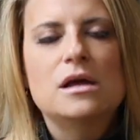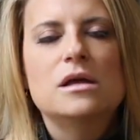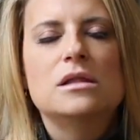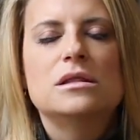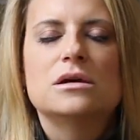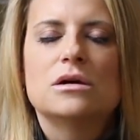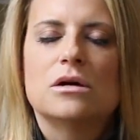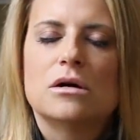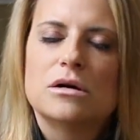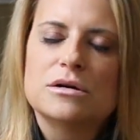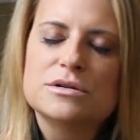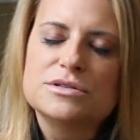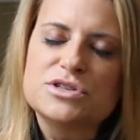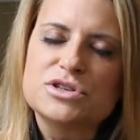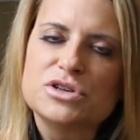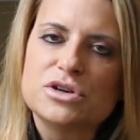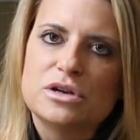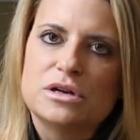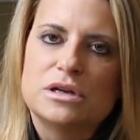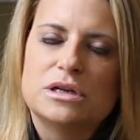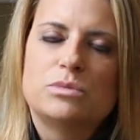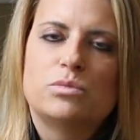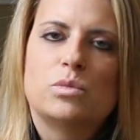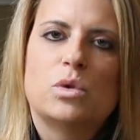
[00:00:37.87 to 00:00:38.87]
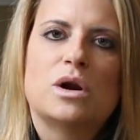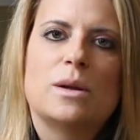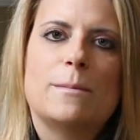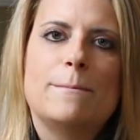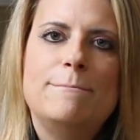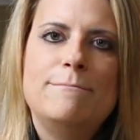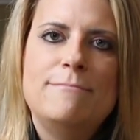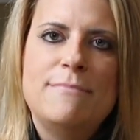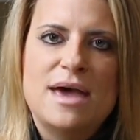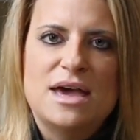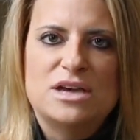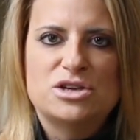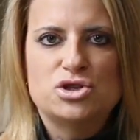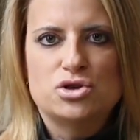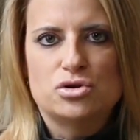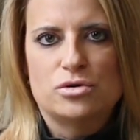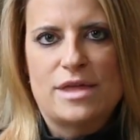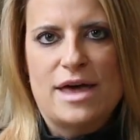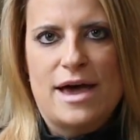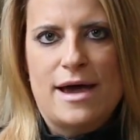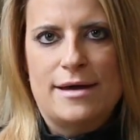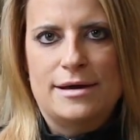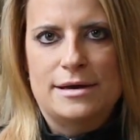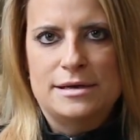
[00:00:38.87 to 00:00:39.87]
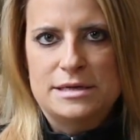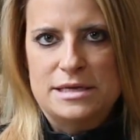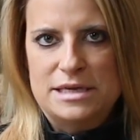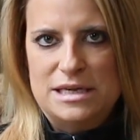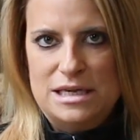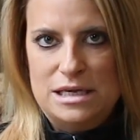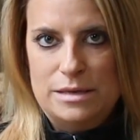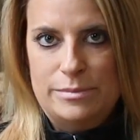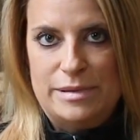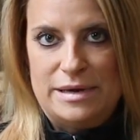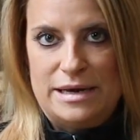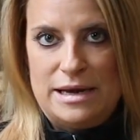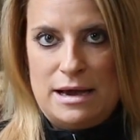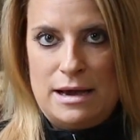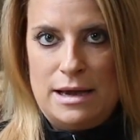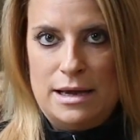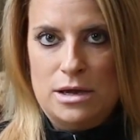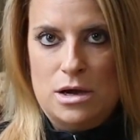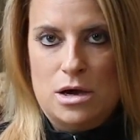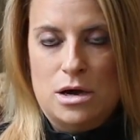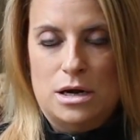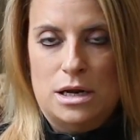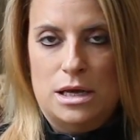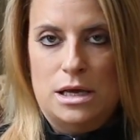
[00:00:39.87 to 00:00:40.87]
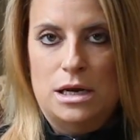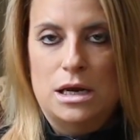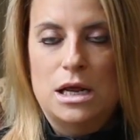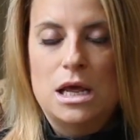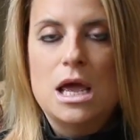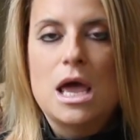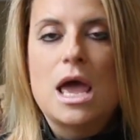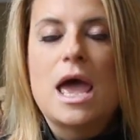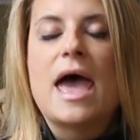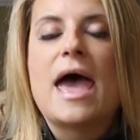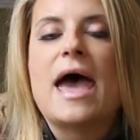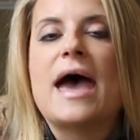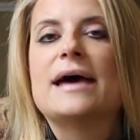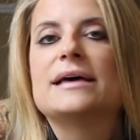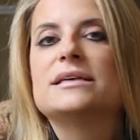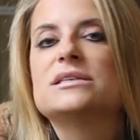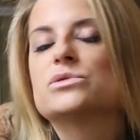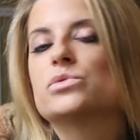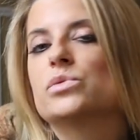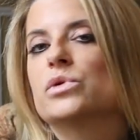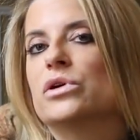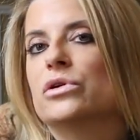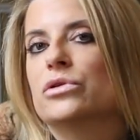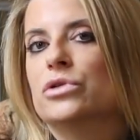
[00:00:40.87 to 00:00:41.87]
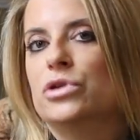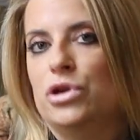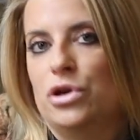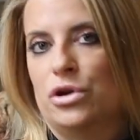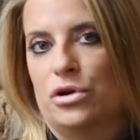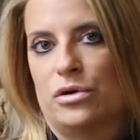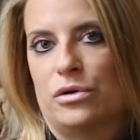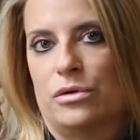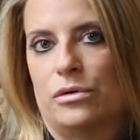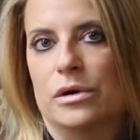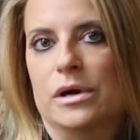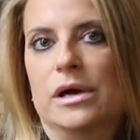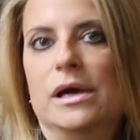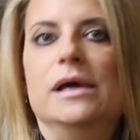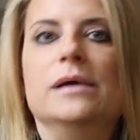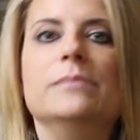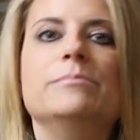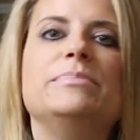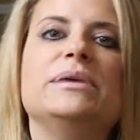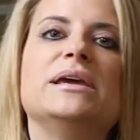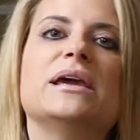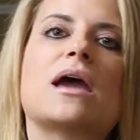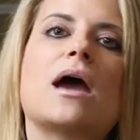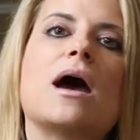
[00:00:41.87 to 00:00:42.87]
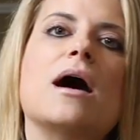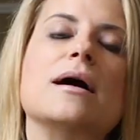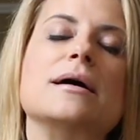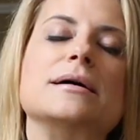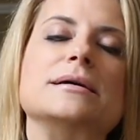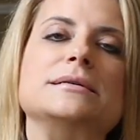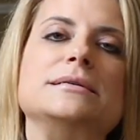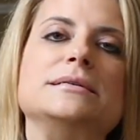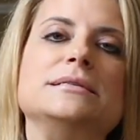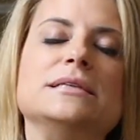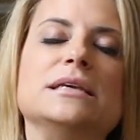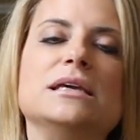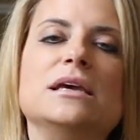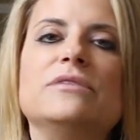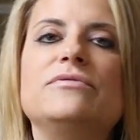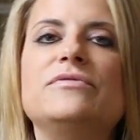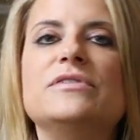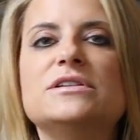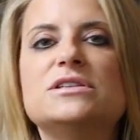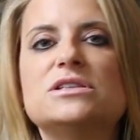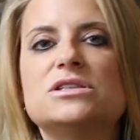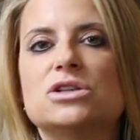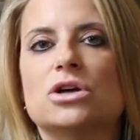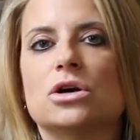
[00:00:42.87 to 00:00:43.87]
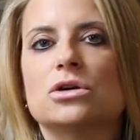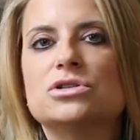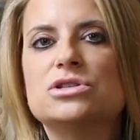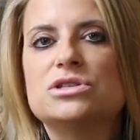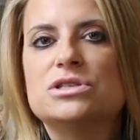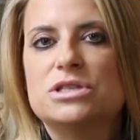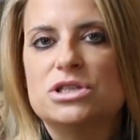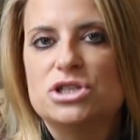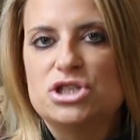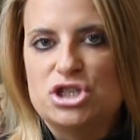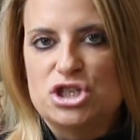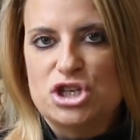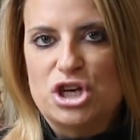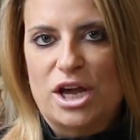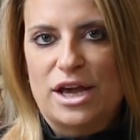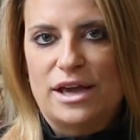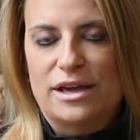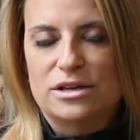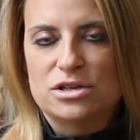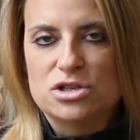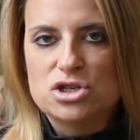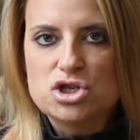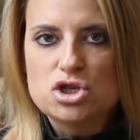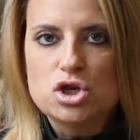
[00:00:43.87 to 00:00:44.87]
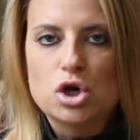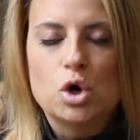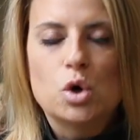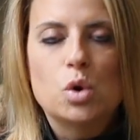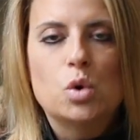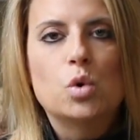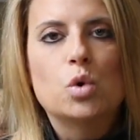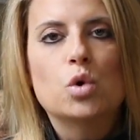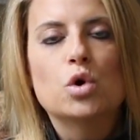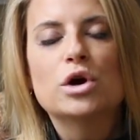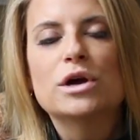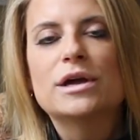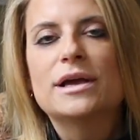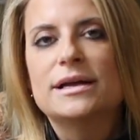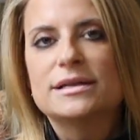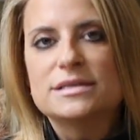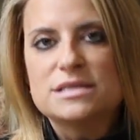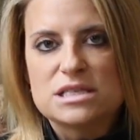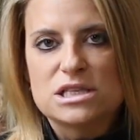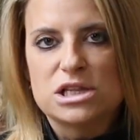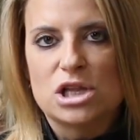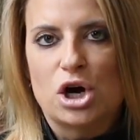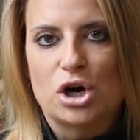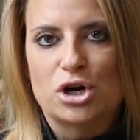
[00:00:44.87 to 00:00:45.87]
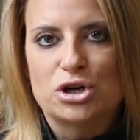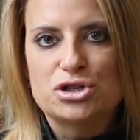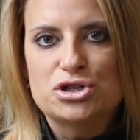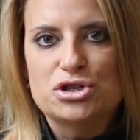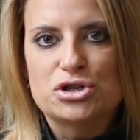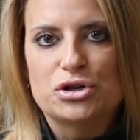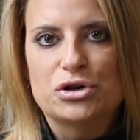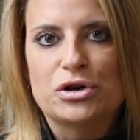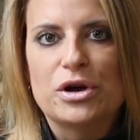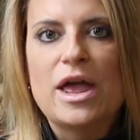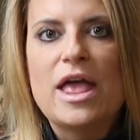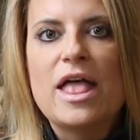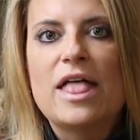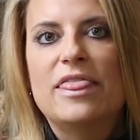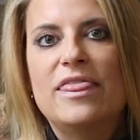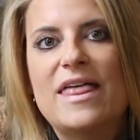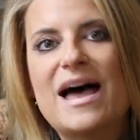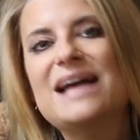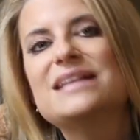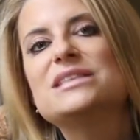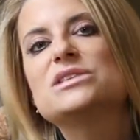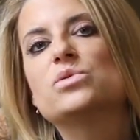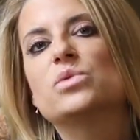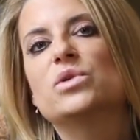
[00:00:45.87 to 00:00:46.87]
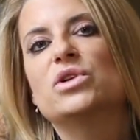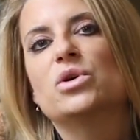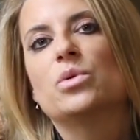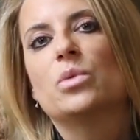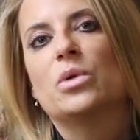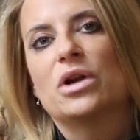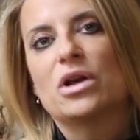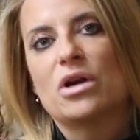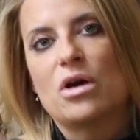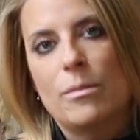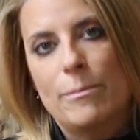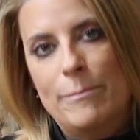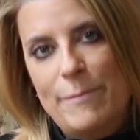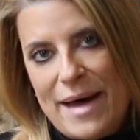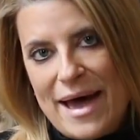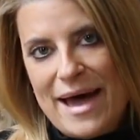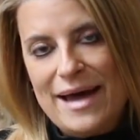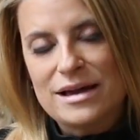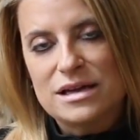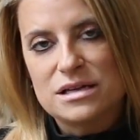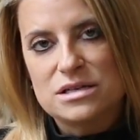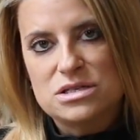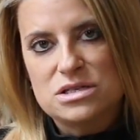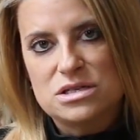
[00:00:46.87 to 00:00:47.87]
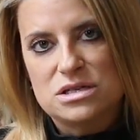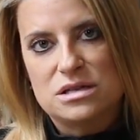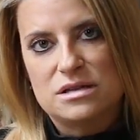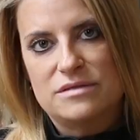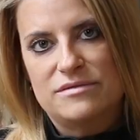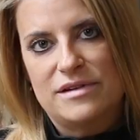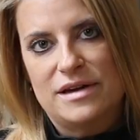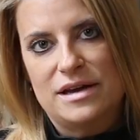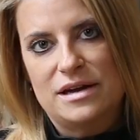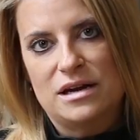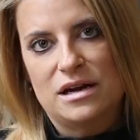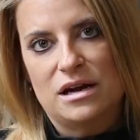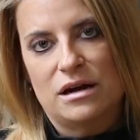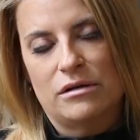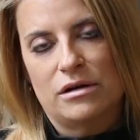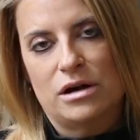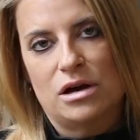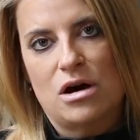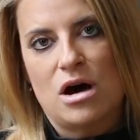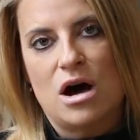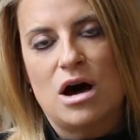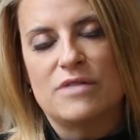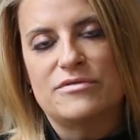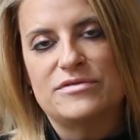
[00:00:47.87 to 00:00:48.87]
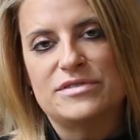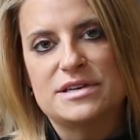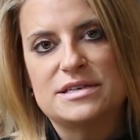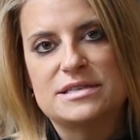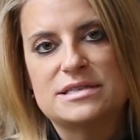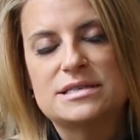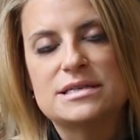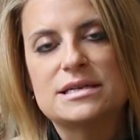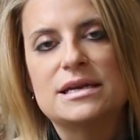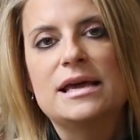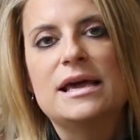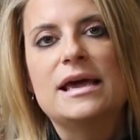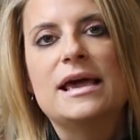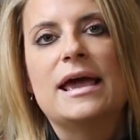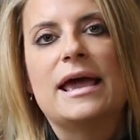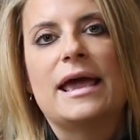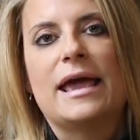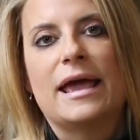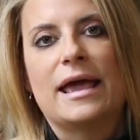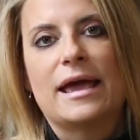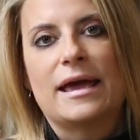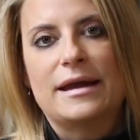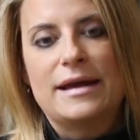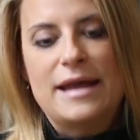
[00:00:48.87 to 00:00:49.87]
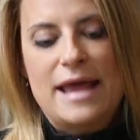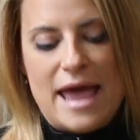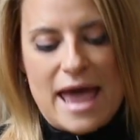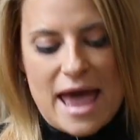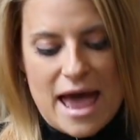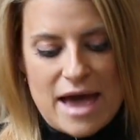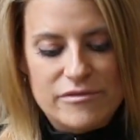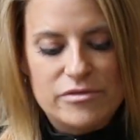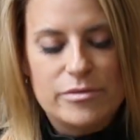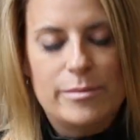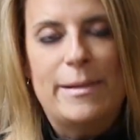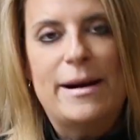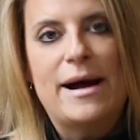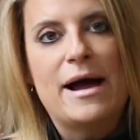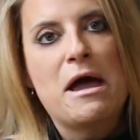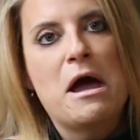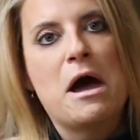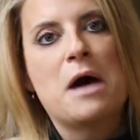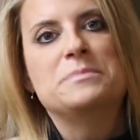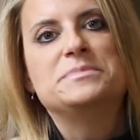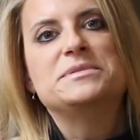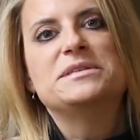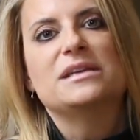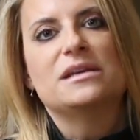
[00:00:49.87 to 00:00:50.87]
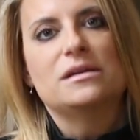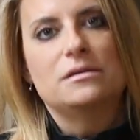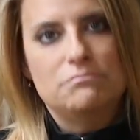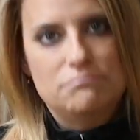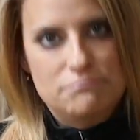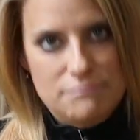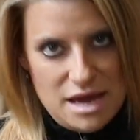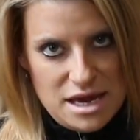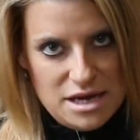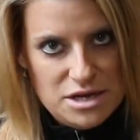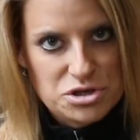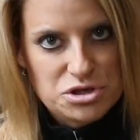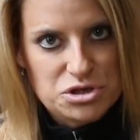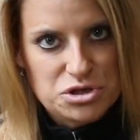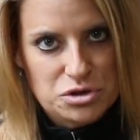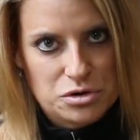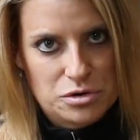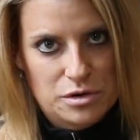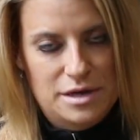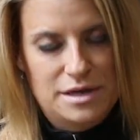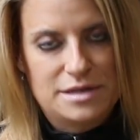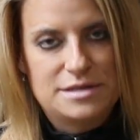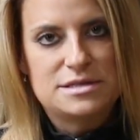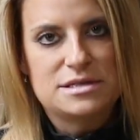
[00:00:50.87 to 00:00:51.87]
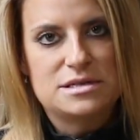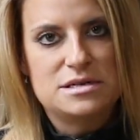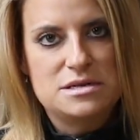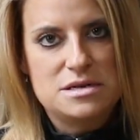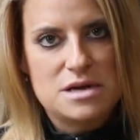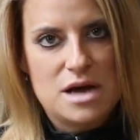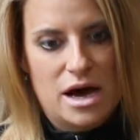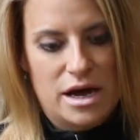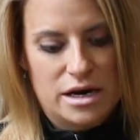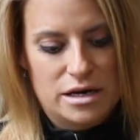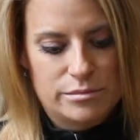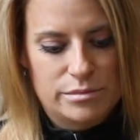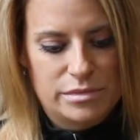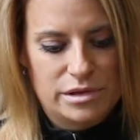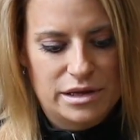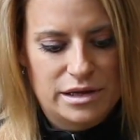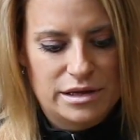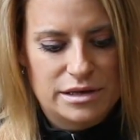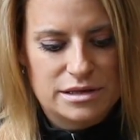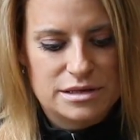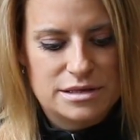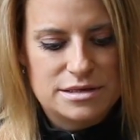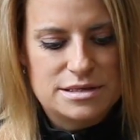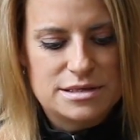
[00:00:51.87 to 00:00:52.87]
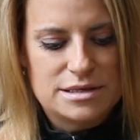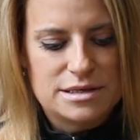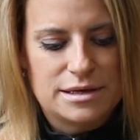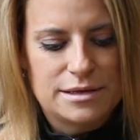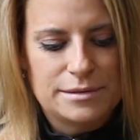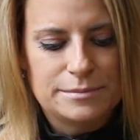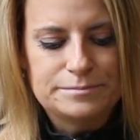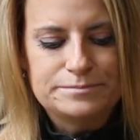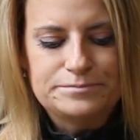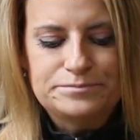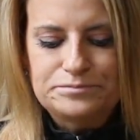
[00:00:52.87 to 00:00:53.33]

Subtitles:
They're also gonna wanna measure that and keep an eye on it, as will you, because if it starts to change or it gets larger, that's when you wanna go back into the veterinary office and have a biopsy and make sure it's not a malignancy.